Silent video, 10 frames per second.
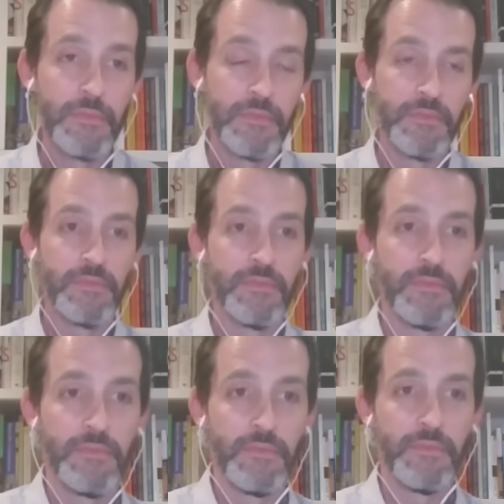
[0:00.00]

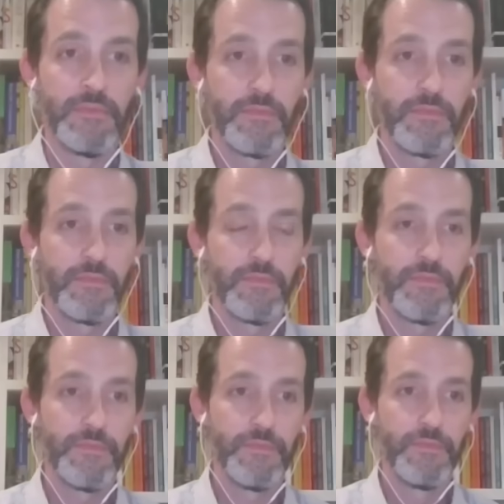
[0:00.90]

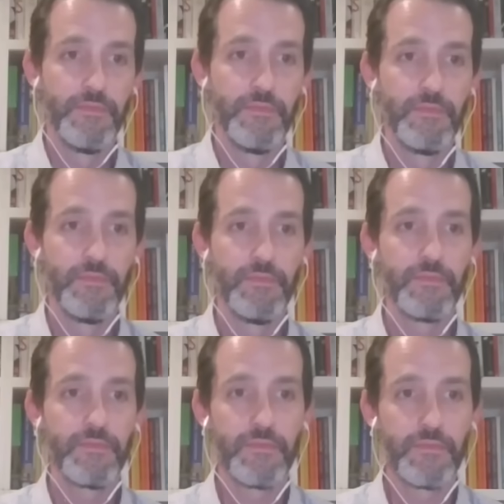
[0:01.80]

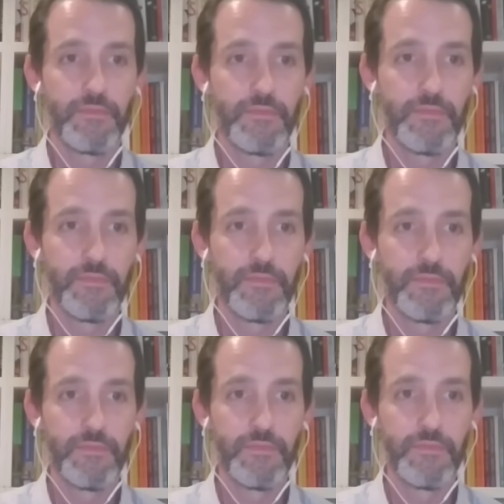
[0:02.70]

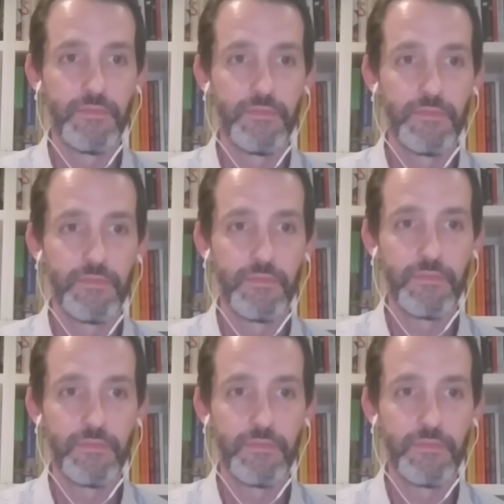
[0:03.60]
No words are spoken by the person on screen.